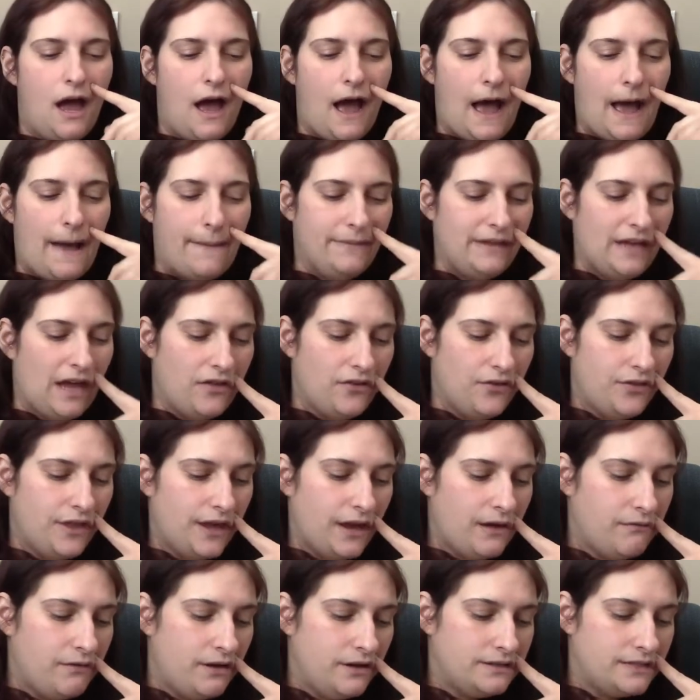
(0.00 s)
The other
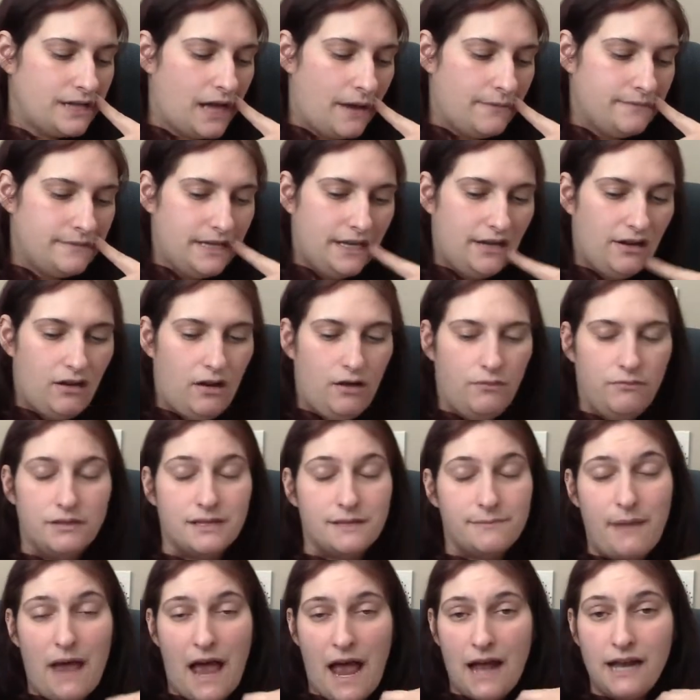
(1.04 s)
thing I wanted to update on
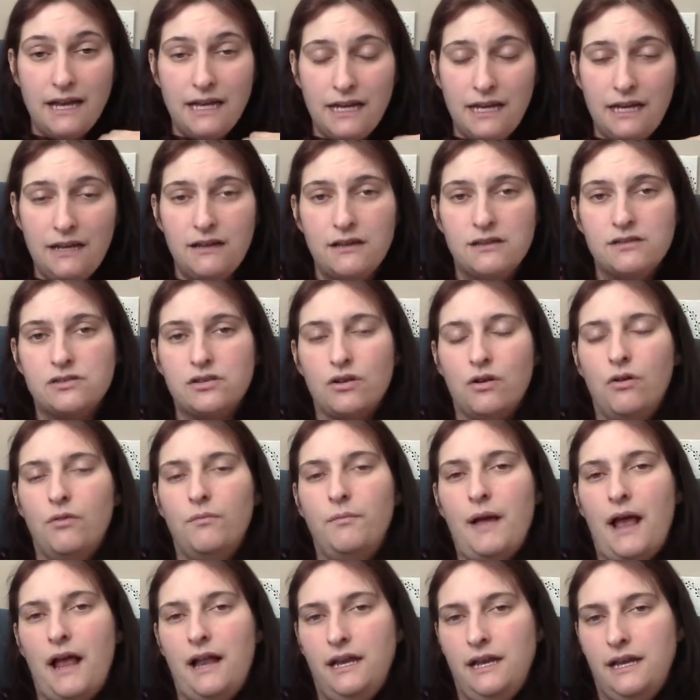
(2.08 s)
was Penny. So
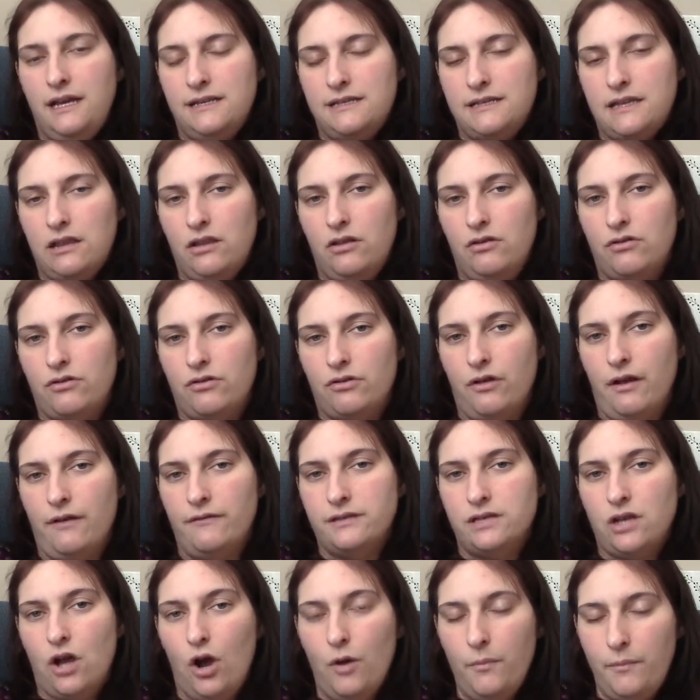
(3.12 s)
Penny is the little girl I
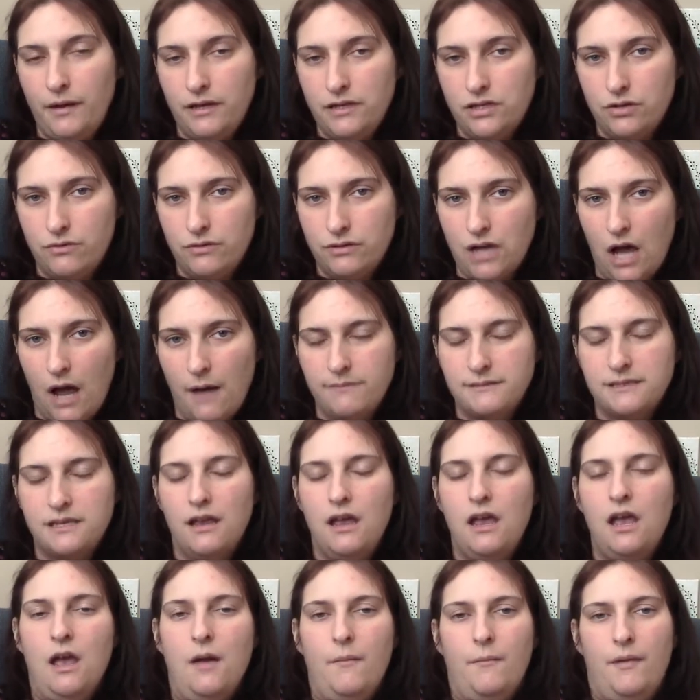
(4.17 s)
was hoping to adopt,
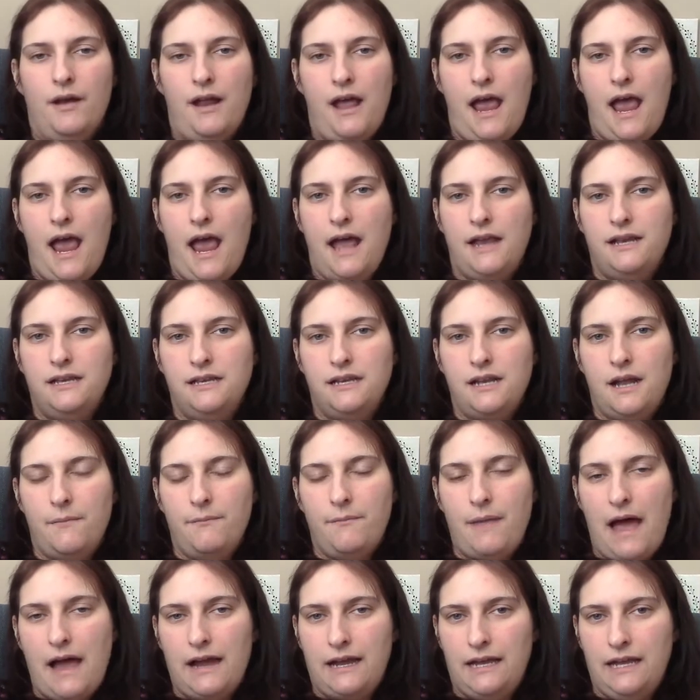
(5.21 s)
but I ended up
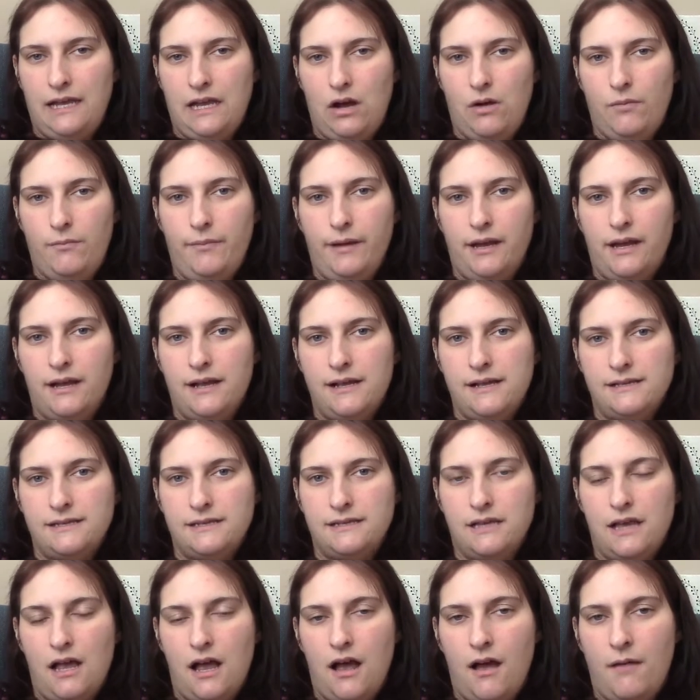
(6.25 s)
backing out
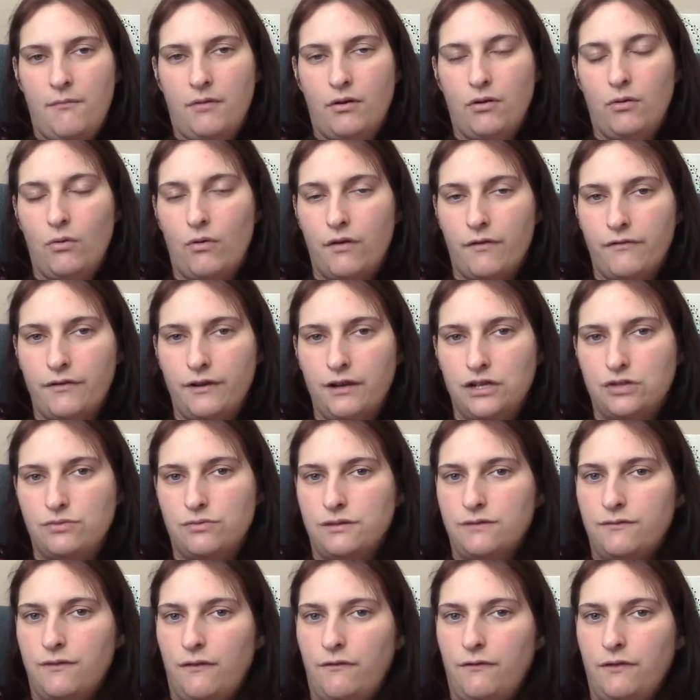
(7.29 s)
because her orphanage
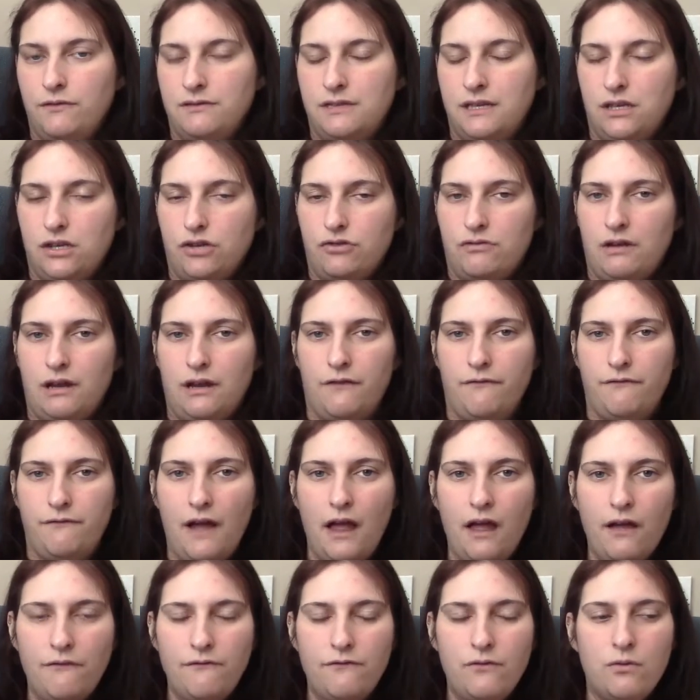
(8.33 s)
was refusing to create a
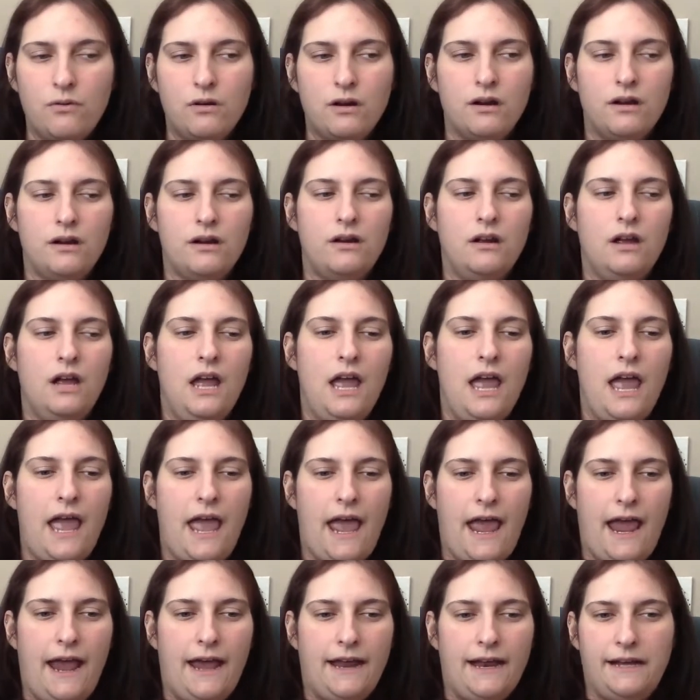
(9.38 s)
file for her,
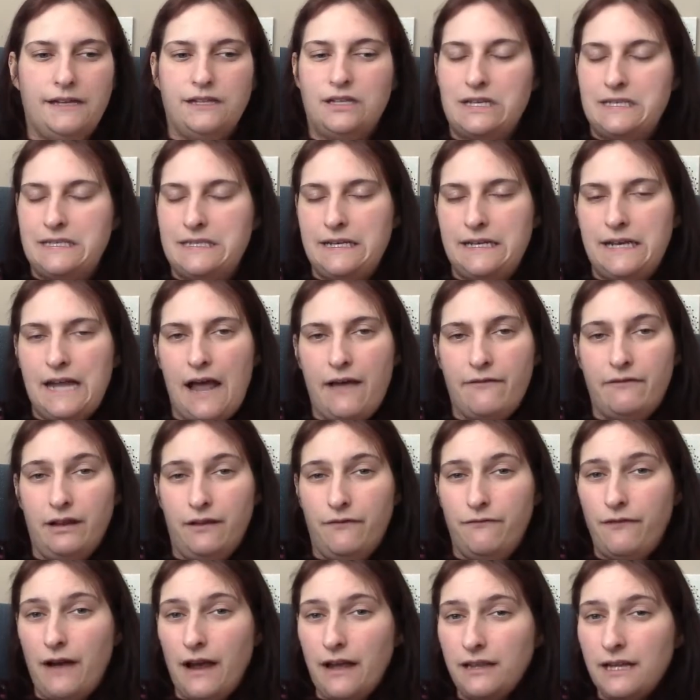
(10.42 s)
and I just didn't have any
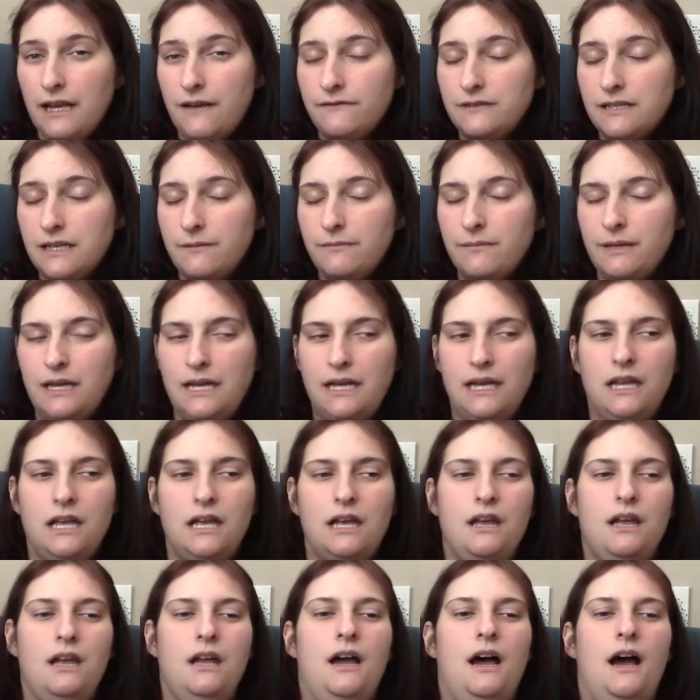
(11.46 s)
fight left in me,
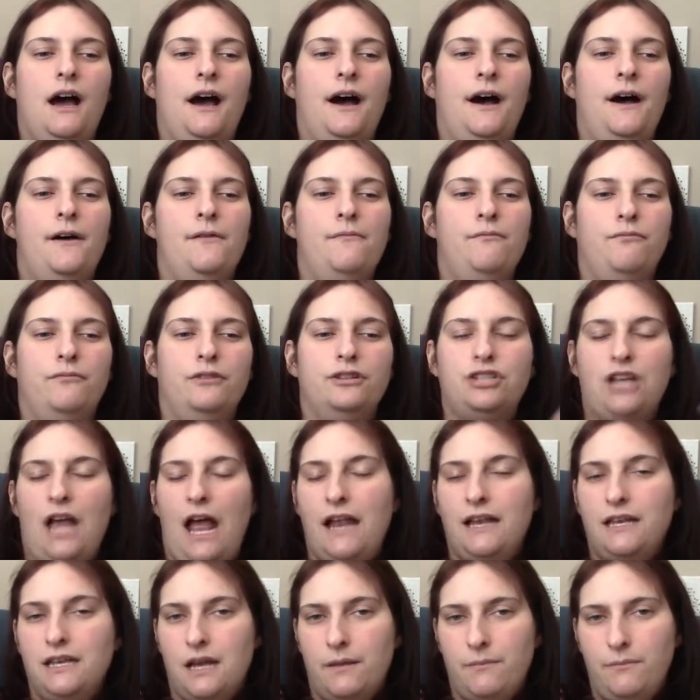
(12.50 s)
which
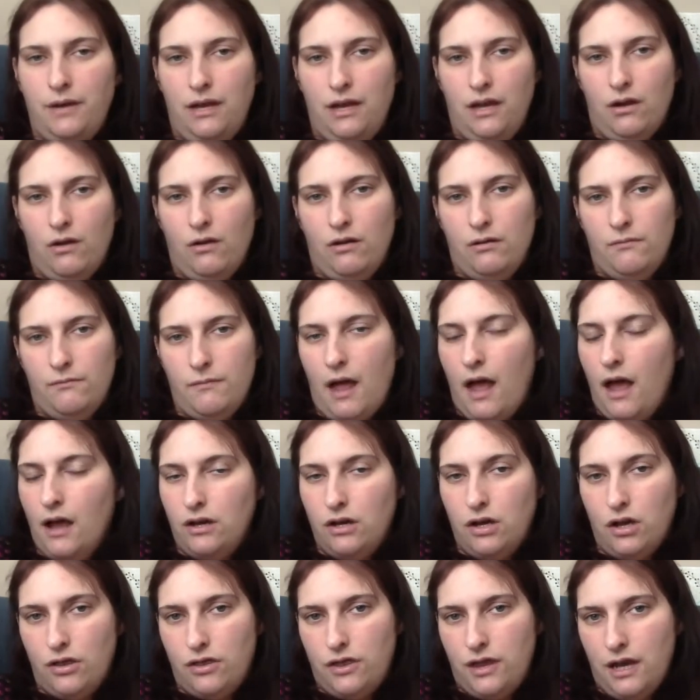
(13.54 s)
ended up being a
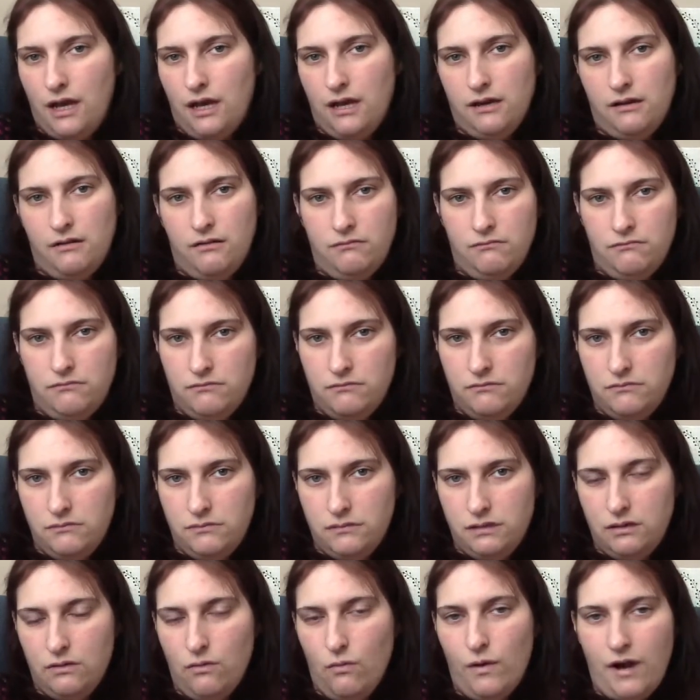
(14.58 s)
good thing
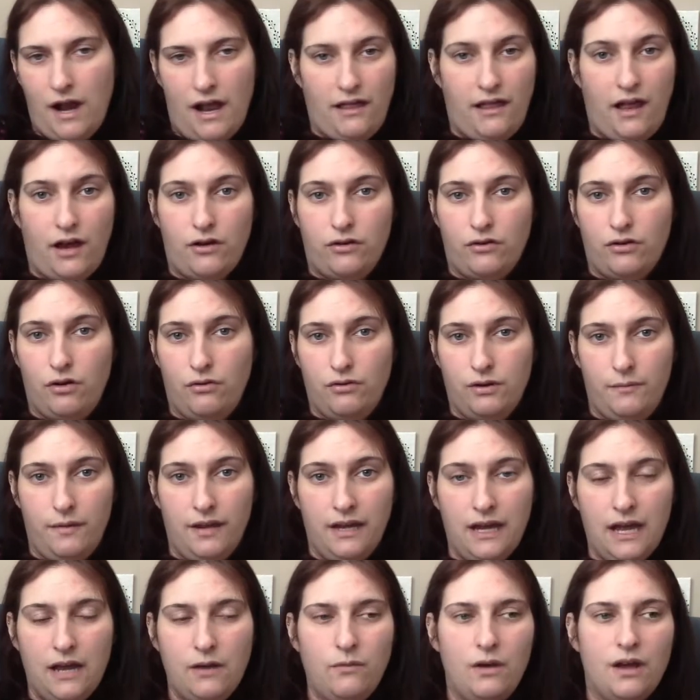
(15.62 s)
when I let her go to
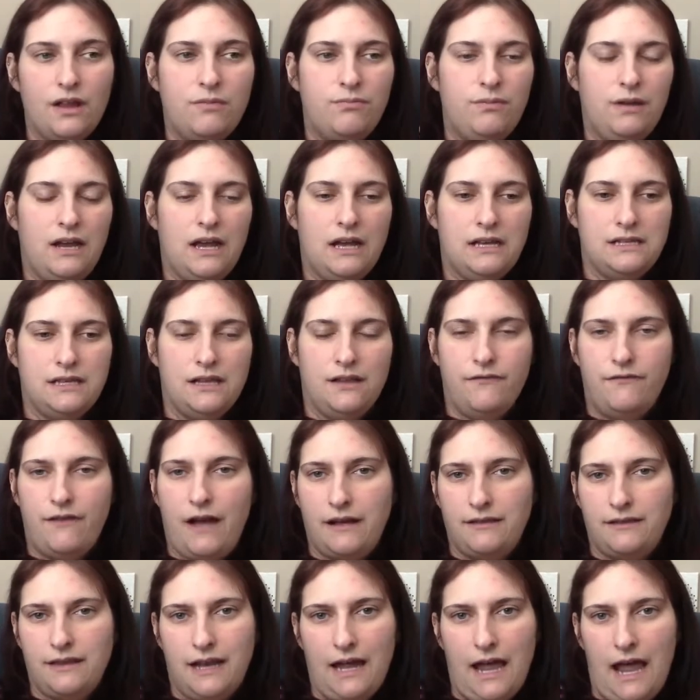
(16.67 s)
begin with, because of the
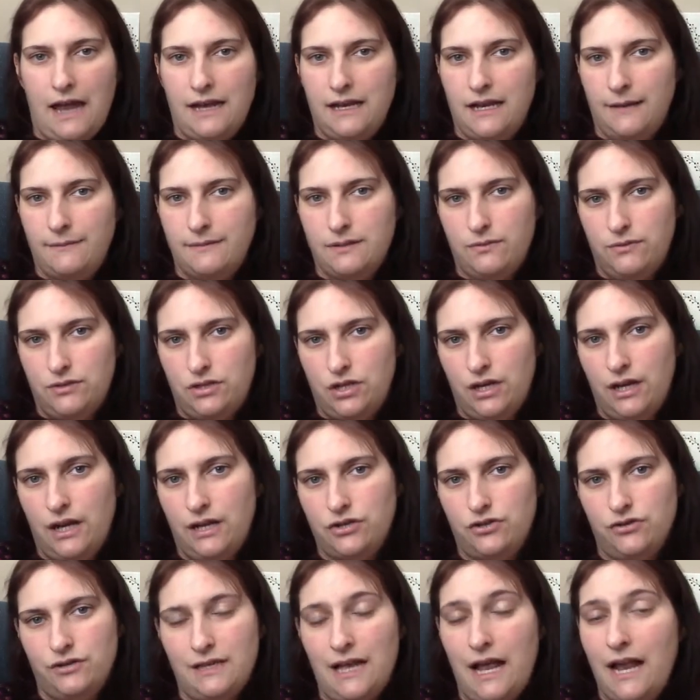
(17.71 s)
fact that I ended up switching
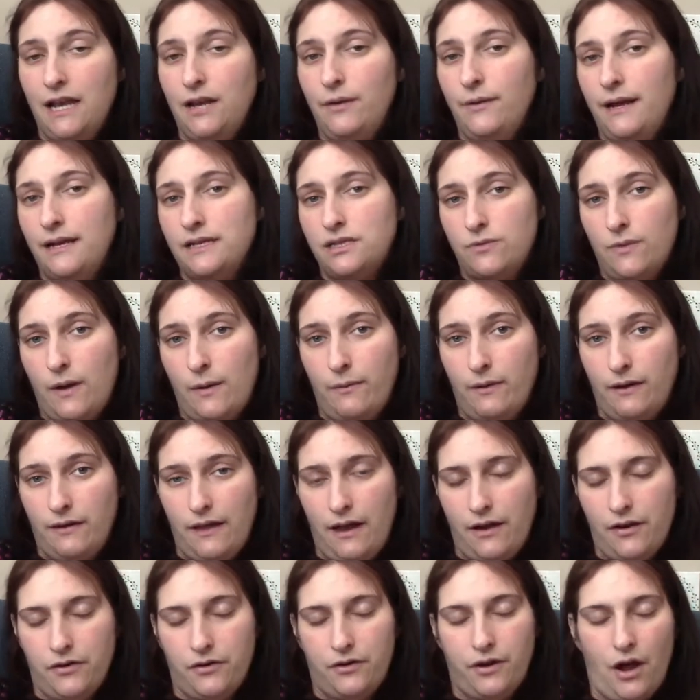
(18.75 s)
countries anyway, so I would have
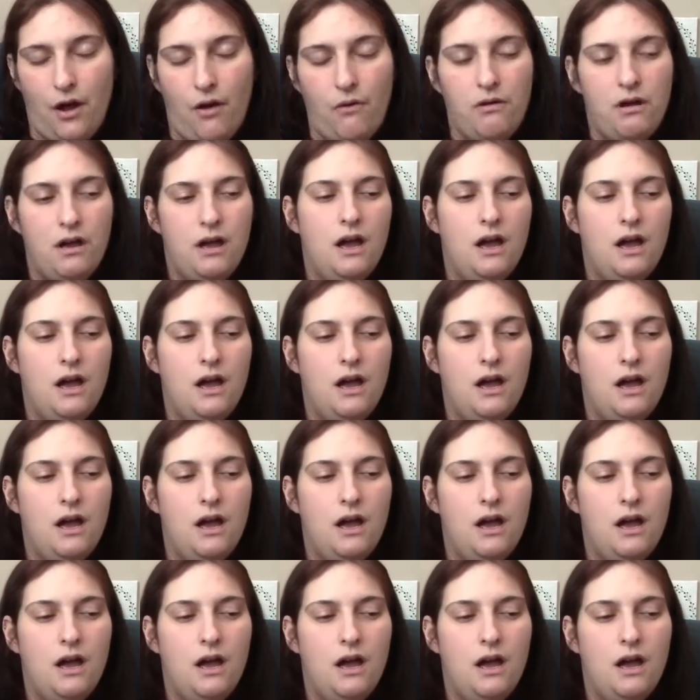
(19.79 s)
let her go.